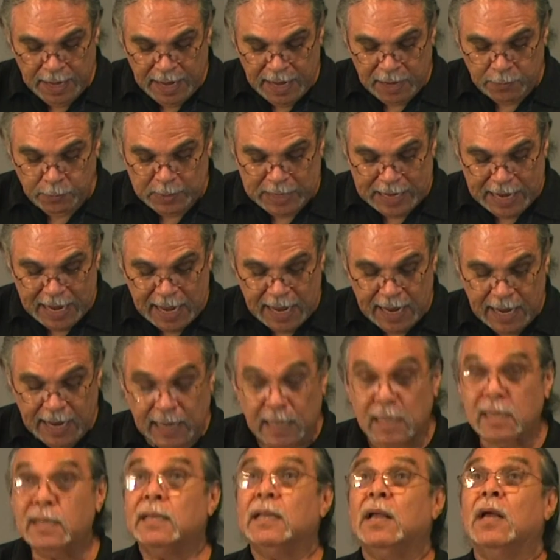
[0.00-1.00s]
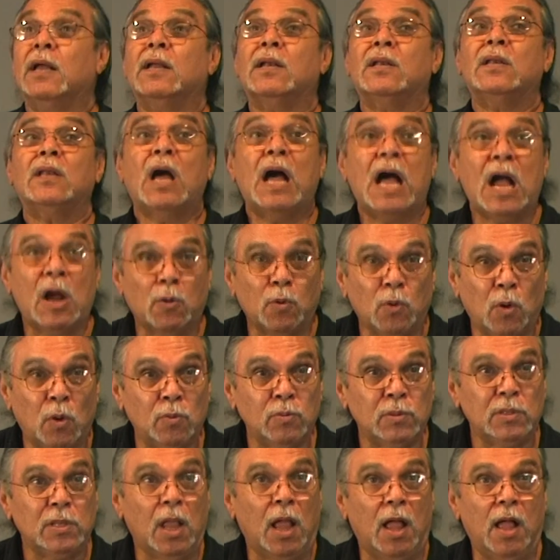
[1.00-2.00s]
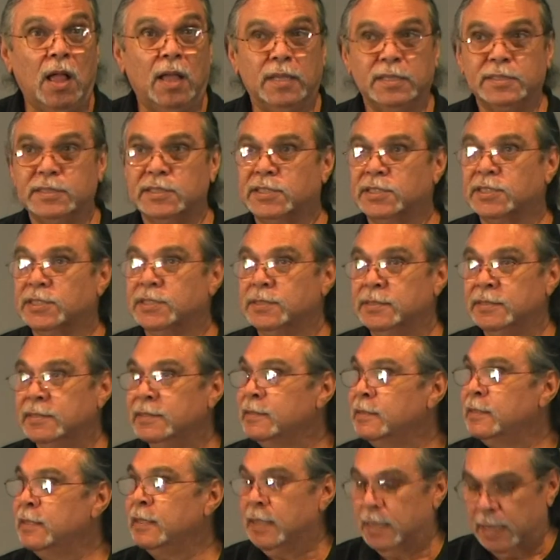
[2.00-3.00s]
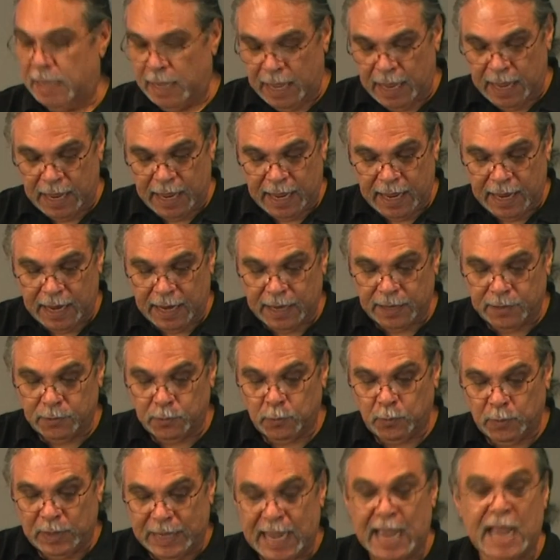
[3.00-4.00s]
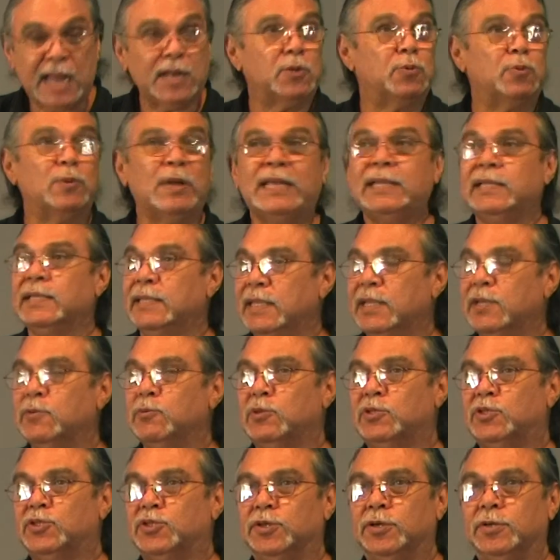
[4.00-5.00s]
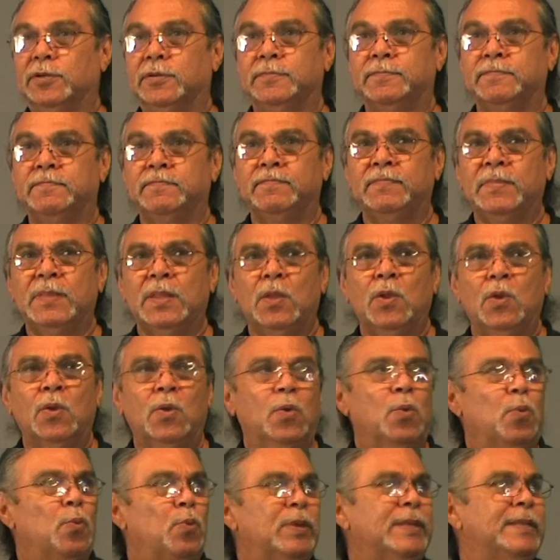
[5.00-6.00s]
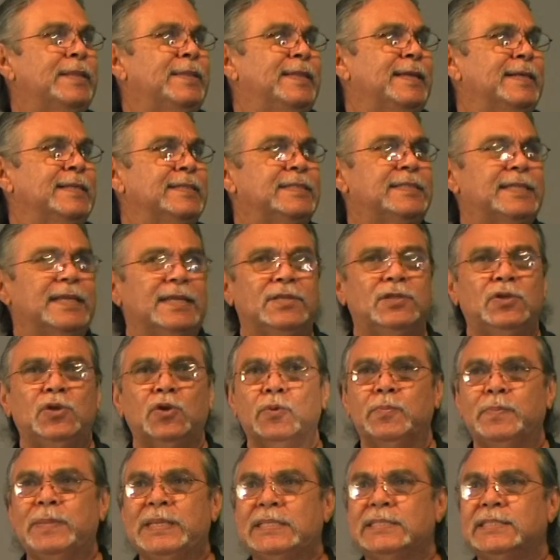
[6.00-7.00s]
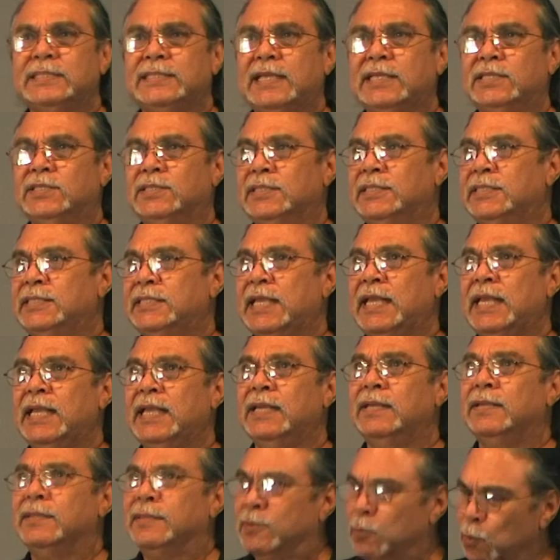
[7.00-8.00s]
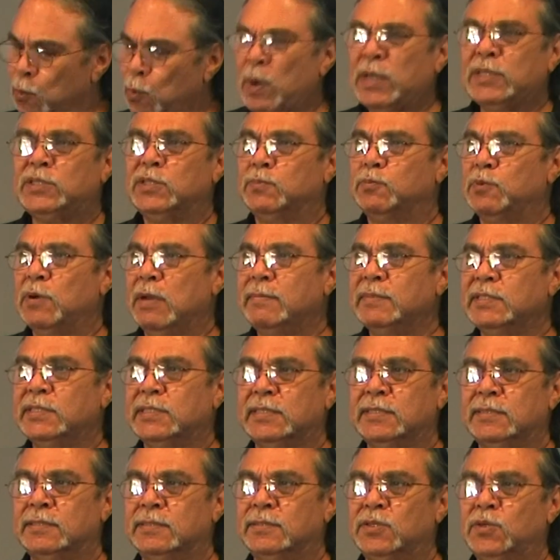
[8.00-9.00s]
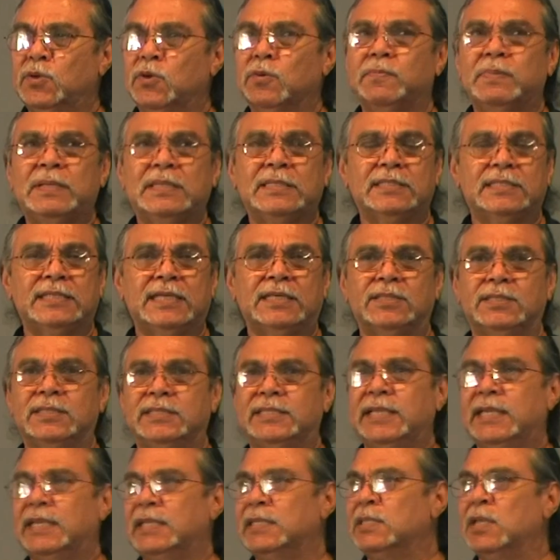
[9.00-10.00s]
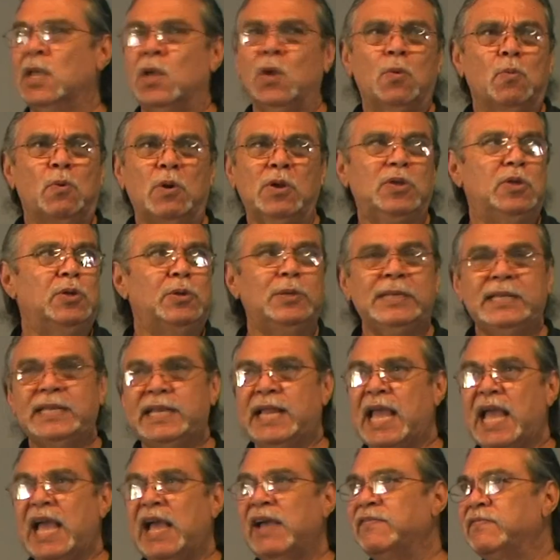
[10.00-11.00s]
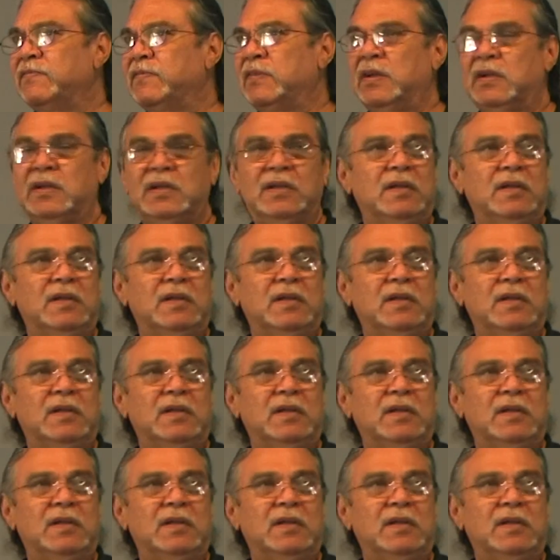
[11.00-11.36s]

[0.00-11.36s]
And we had our own laws, and we had great literature. One of the things that Europeans like to say, white supremacist Europeans like to say is, well, you didn't have